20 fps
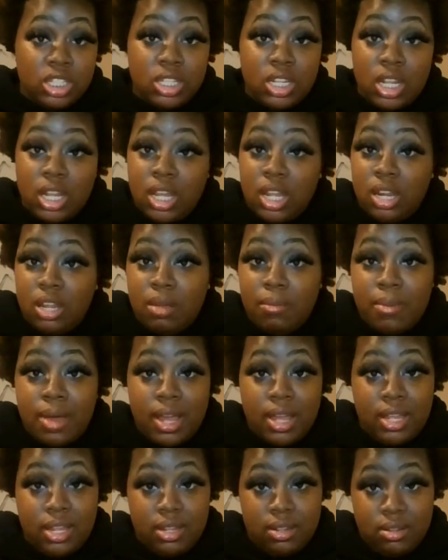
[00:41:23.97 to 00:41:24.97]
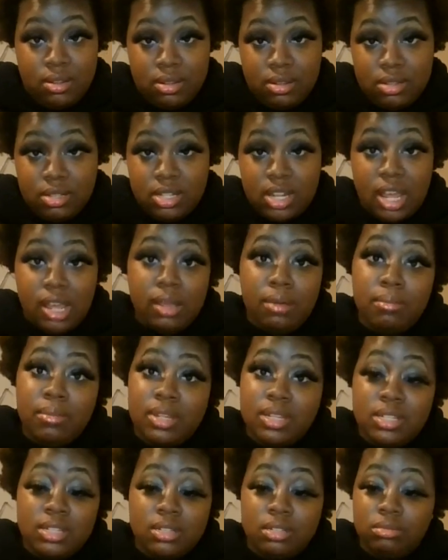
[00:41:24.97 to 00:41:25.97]
that Kamiyah stayed
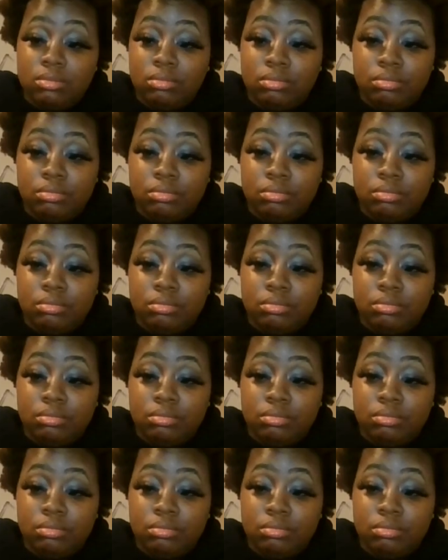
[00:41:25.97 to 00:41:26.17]
missing.